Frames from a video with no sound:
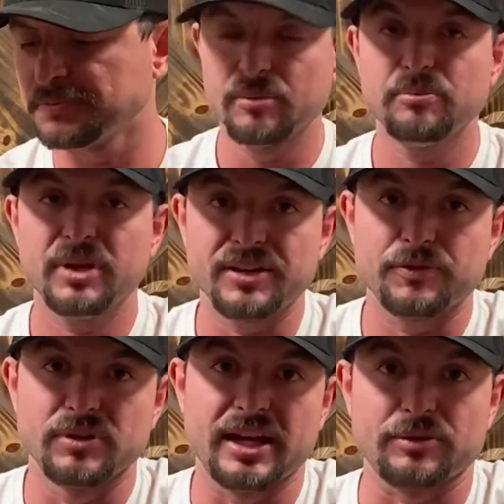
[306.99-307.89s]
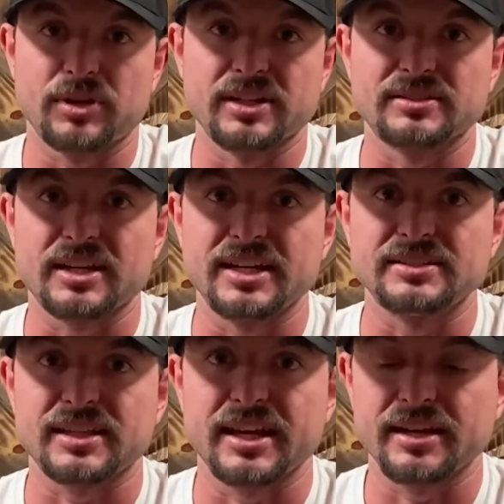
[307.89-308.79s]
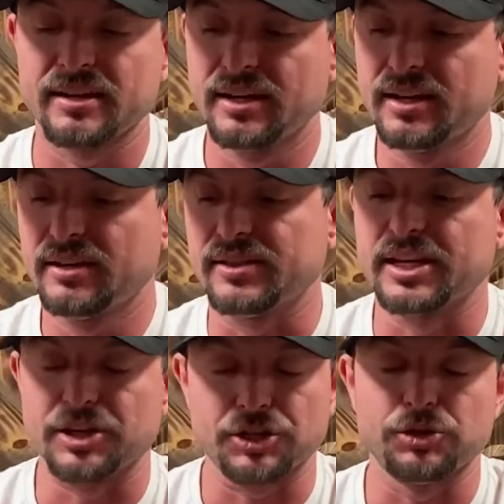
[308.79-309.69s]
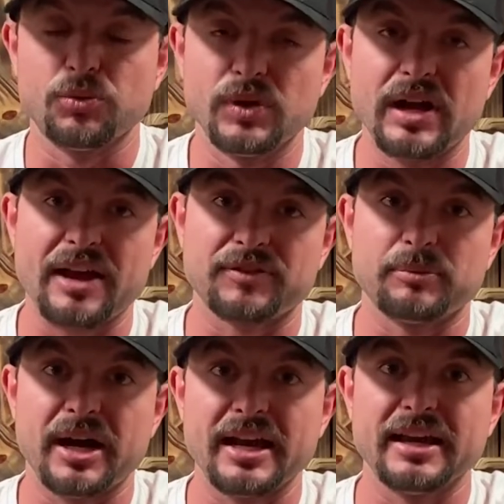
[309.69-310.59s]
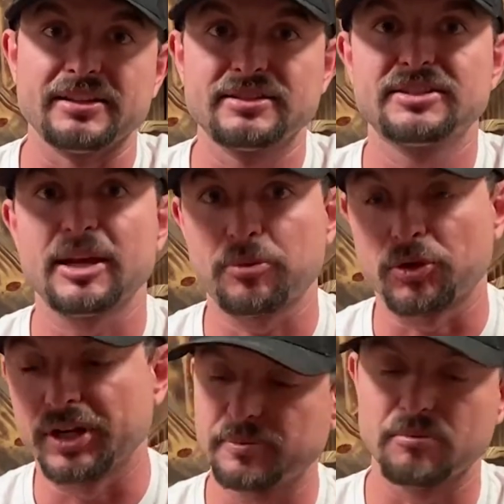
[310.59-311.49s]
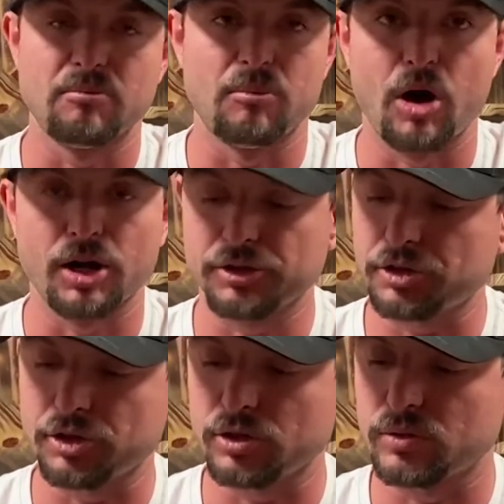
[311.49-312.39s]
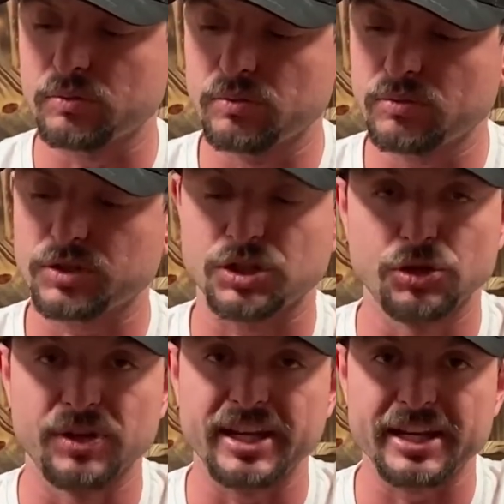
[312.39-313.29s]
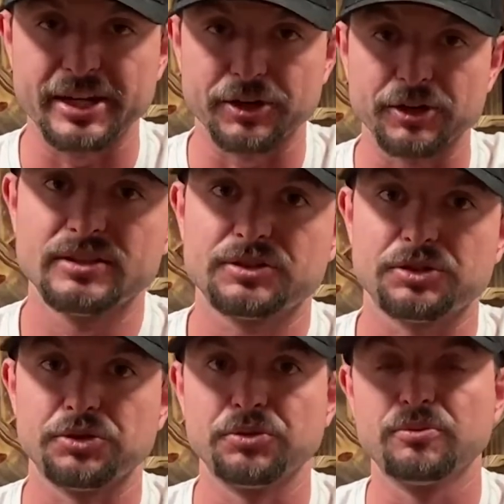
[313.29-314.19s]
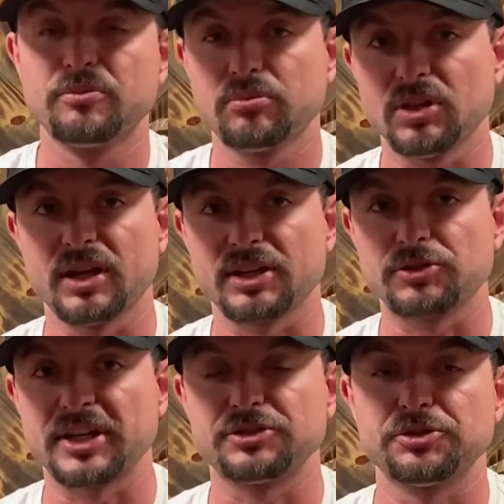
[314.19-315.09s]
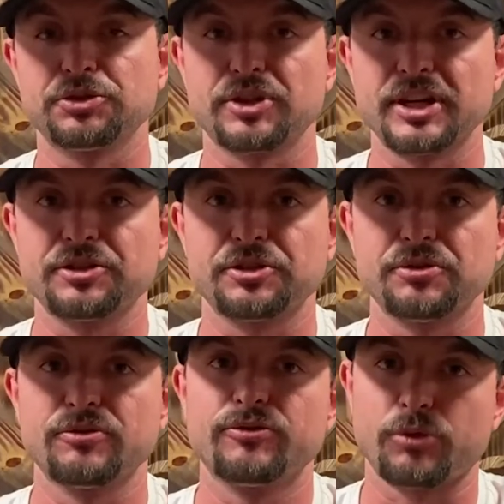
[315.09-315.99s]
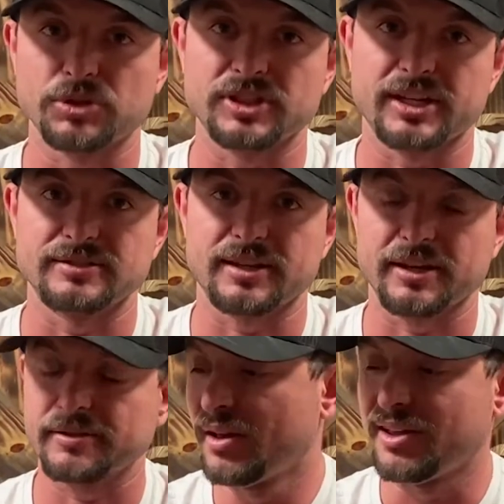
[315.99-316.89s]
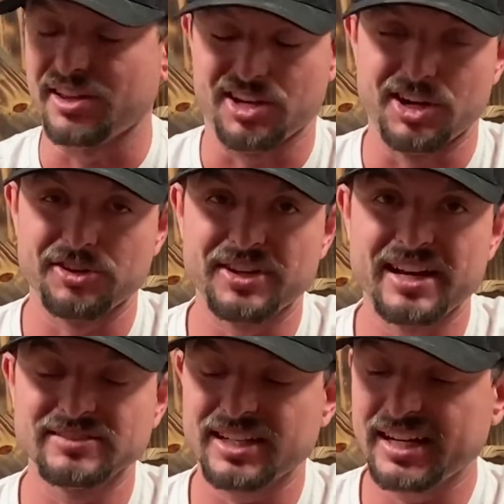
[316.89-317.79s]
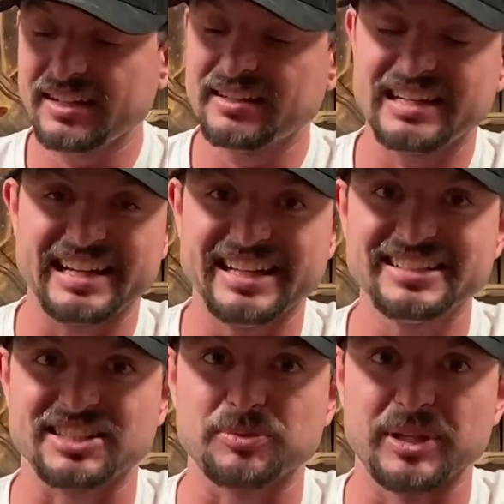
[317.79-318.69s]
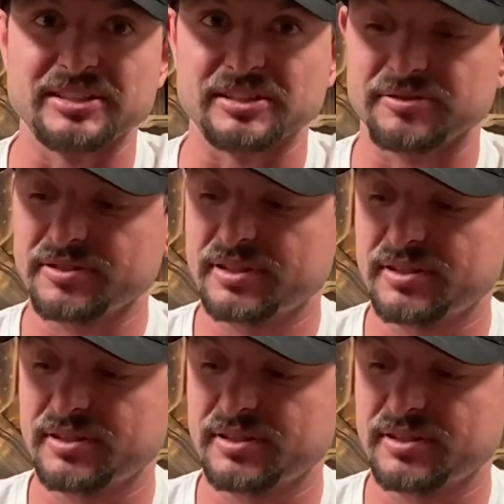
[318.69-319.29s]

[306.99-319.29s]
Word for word: But if you like running side scan, then you will have to buy a separate monitor unit here to plug a transducer into for side scan. Another downside, it's expensive.